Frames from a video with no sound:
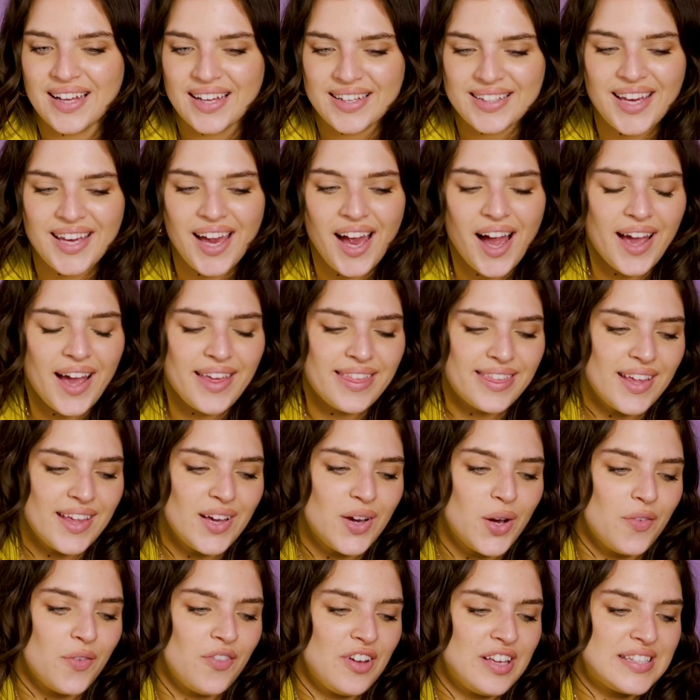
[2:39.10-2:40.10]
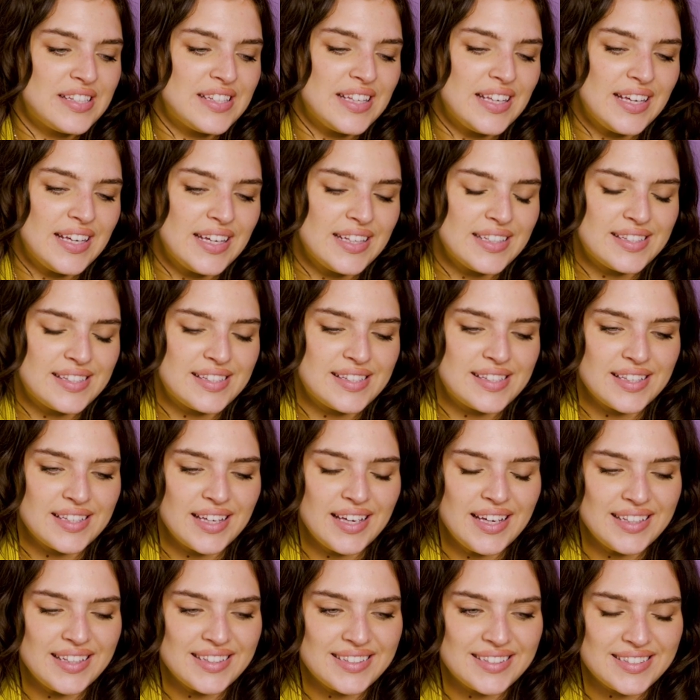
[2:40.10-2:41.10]
Yeah, I think obviously it's,
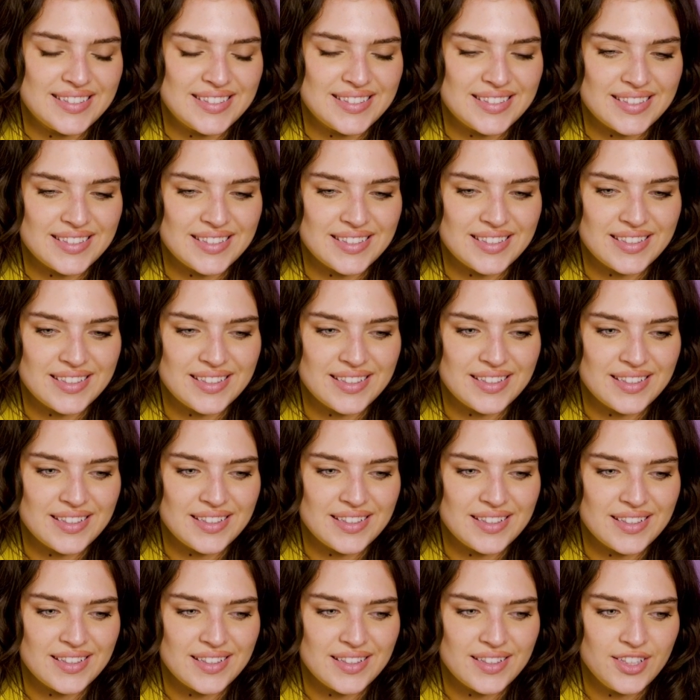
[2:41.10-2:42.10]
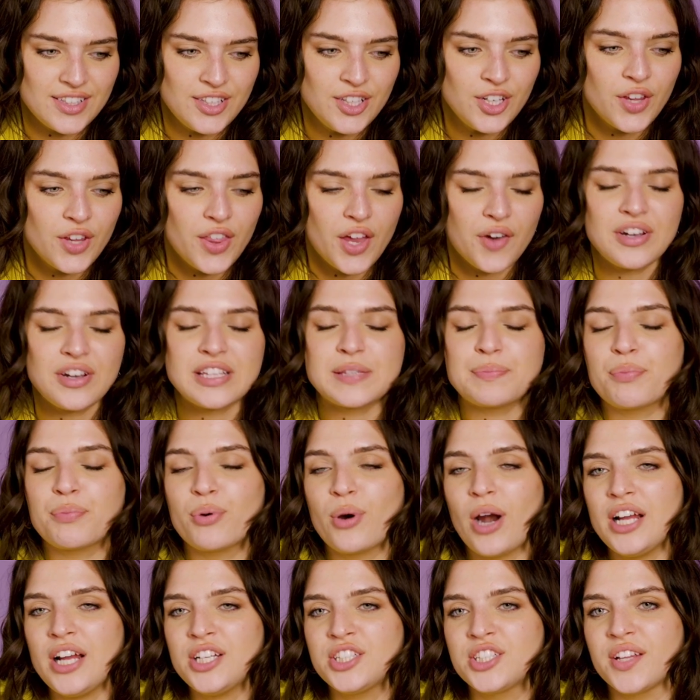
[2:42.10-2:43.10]
you know, there is
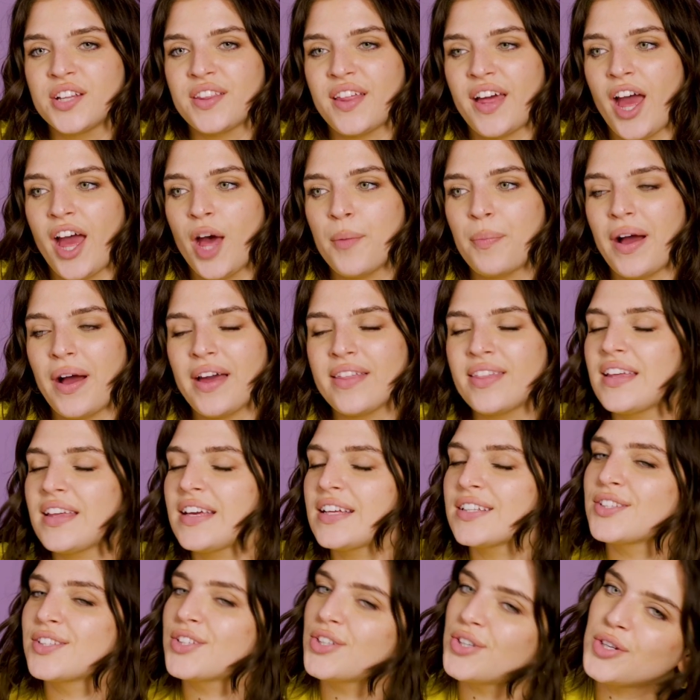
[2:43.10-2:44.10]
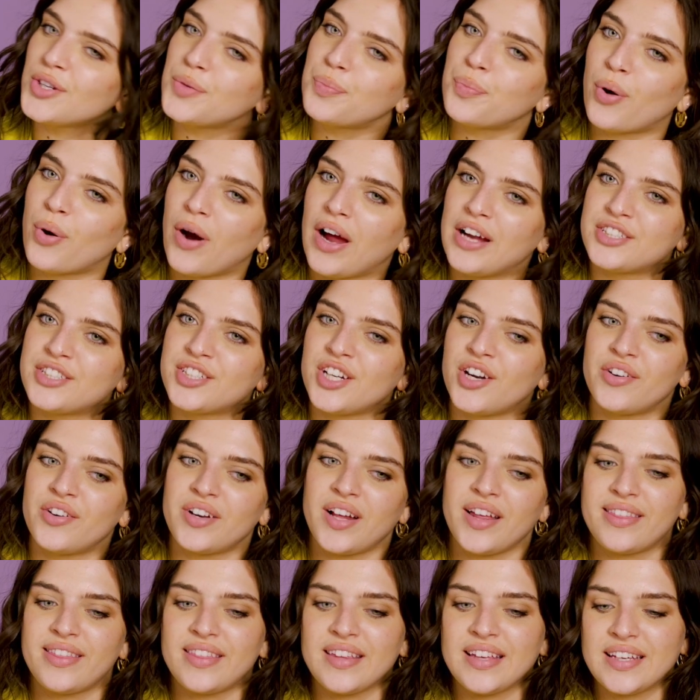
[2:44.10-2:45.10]
pressure there, but I think it's good pressure. And
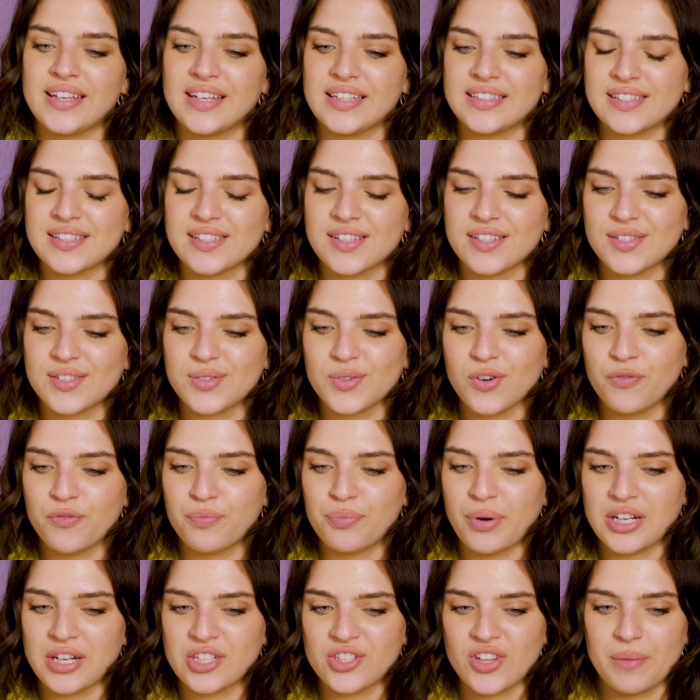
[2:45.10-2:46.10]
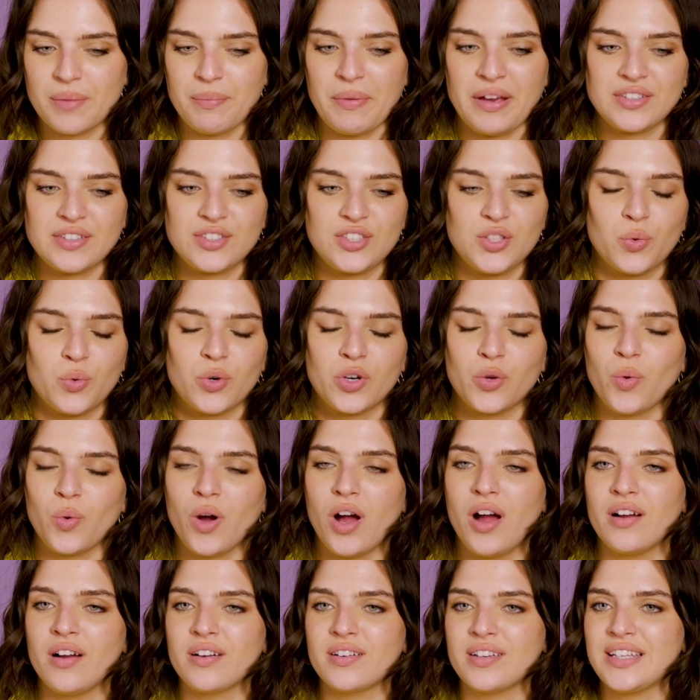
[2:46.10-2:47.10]
I think it's the sort of pressure that makes you want to
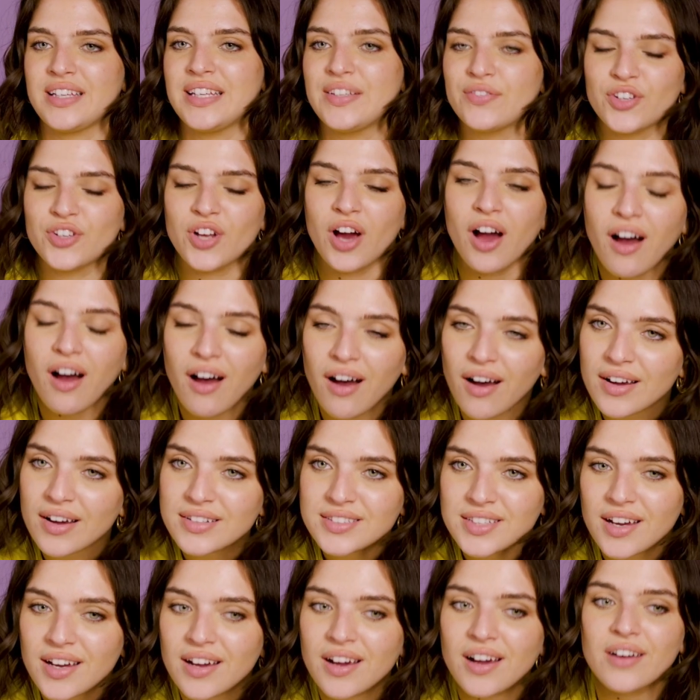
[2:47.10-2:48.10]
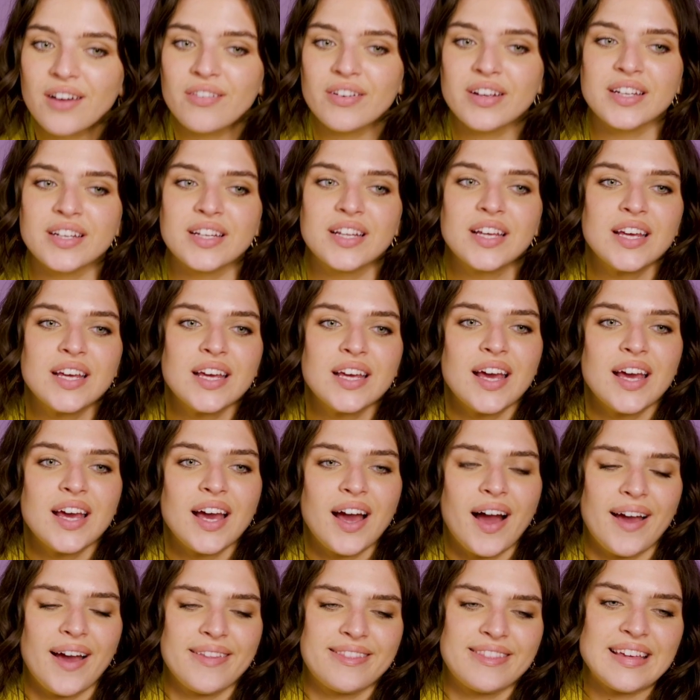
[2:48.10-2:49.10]
work even harder. And
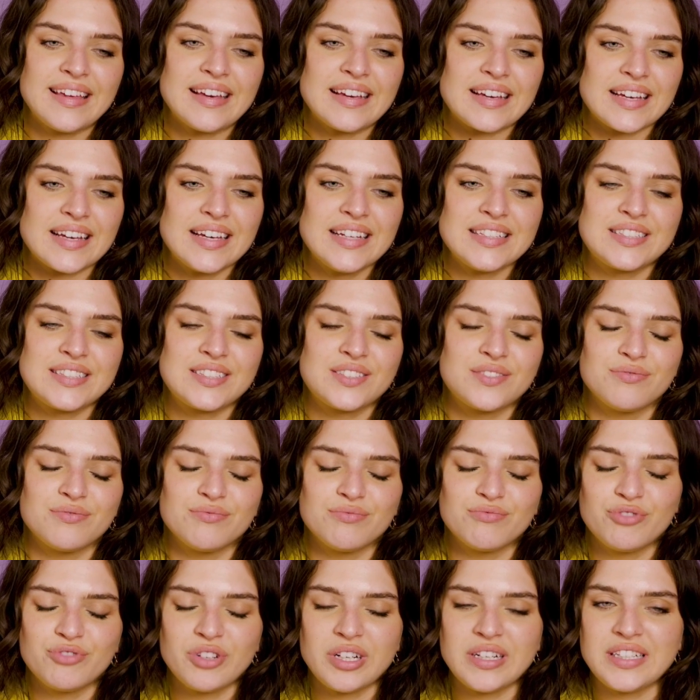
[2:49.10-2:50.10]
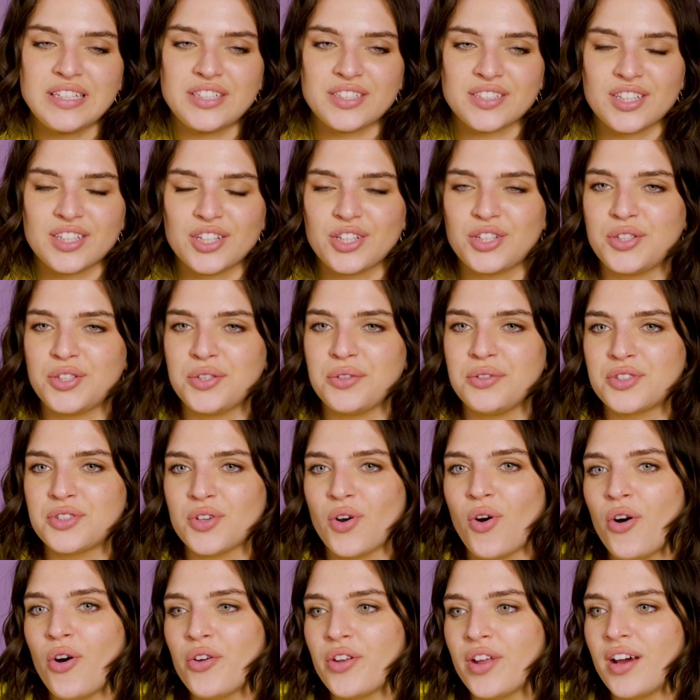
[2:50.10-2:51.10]
I think it's really just a huge
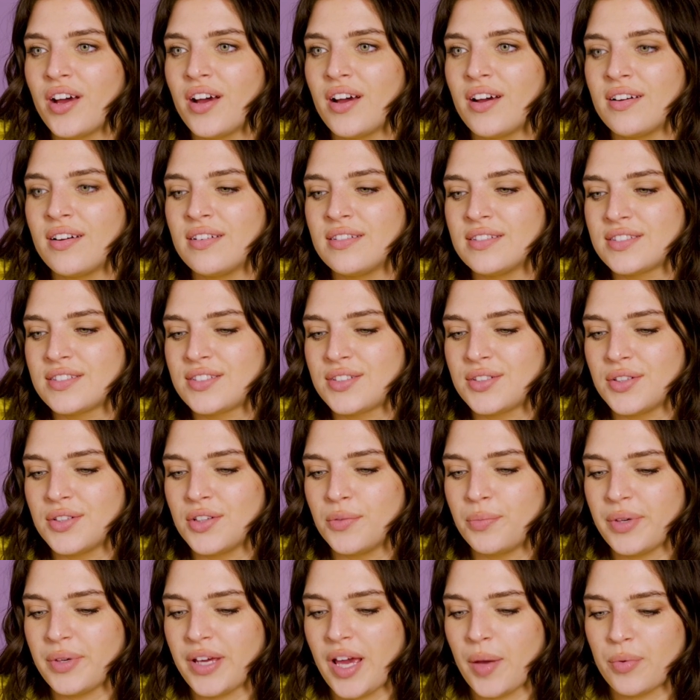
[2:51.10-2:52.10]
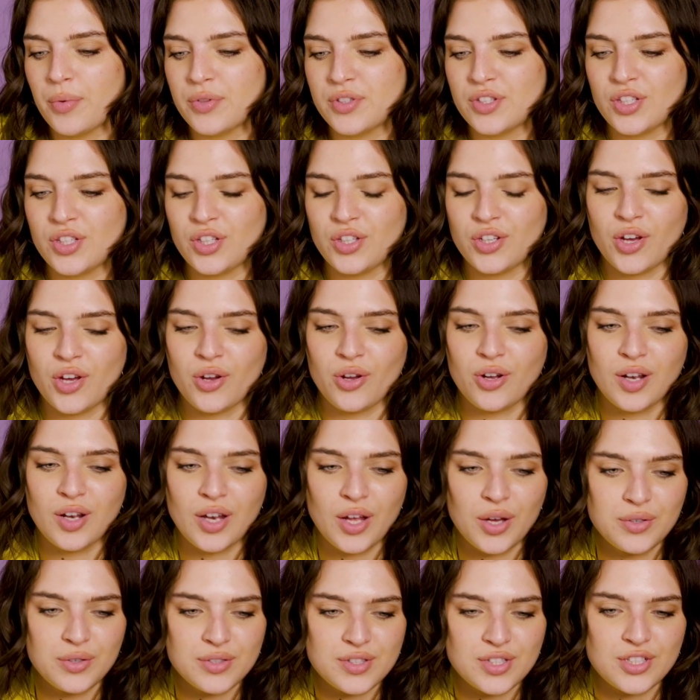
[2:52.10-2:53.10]
honour to be able to, you know,
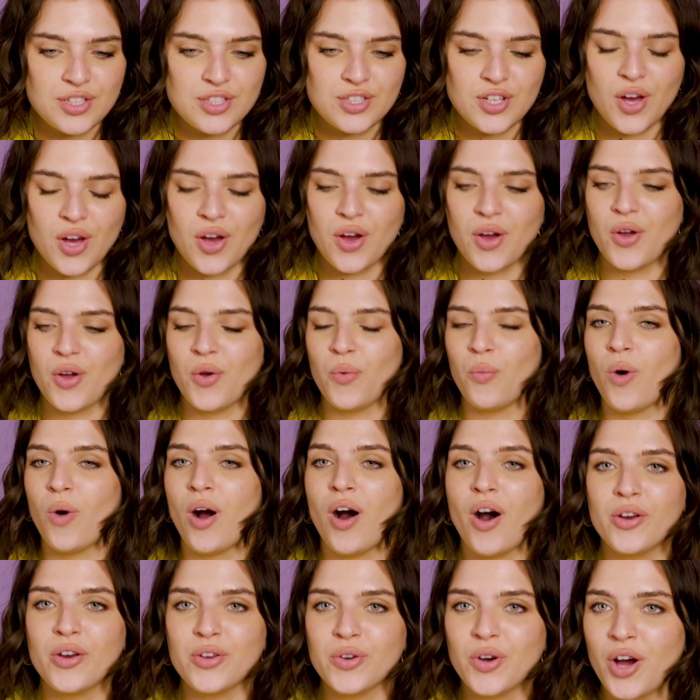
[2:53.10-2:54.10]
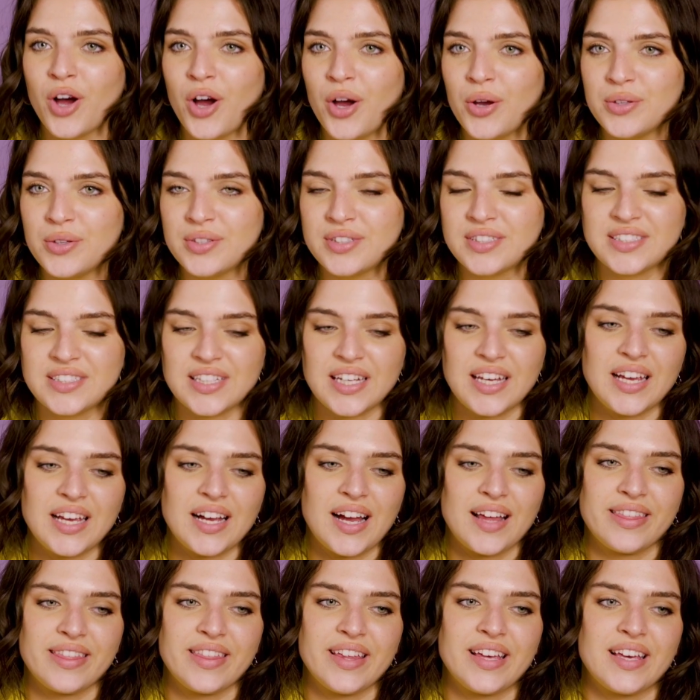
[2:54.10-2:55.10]
close the show while you're hosting.
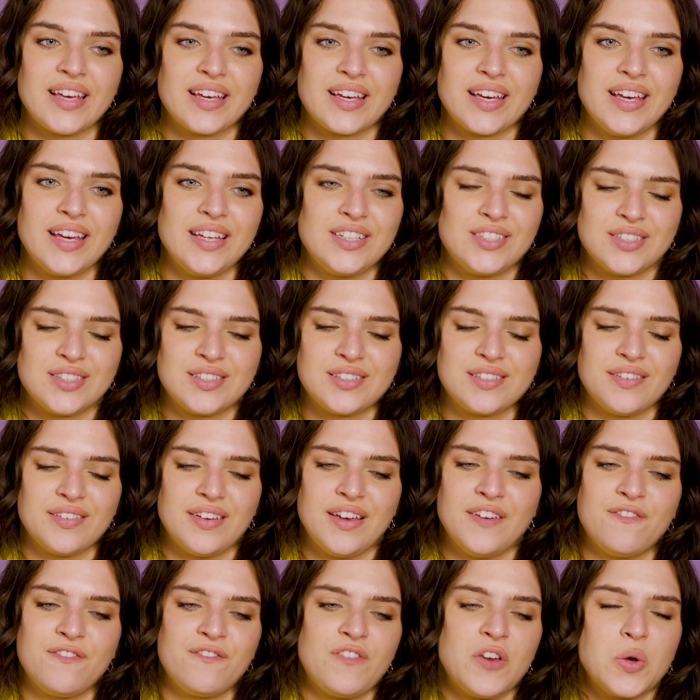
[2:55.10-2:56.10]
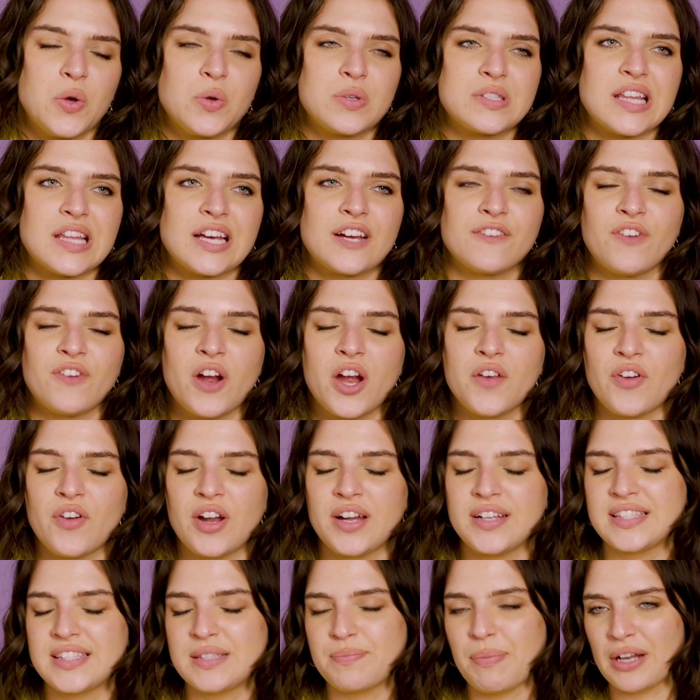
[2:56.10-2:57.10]
I think it feels like a very,
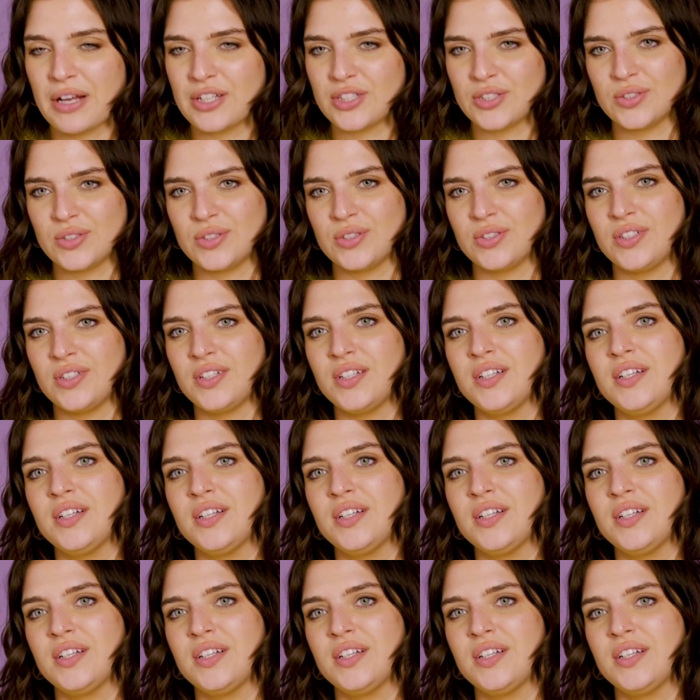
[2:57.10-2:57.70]
very special,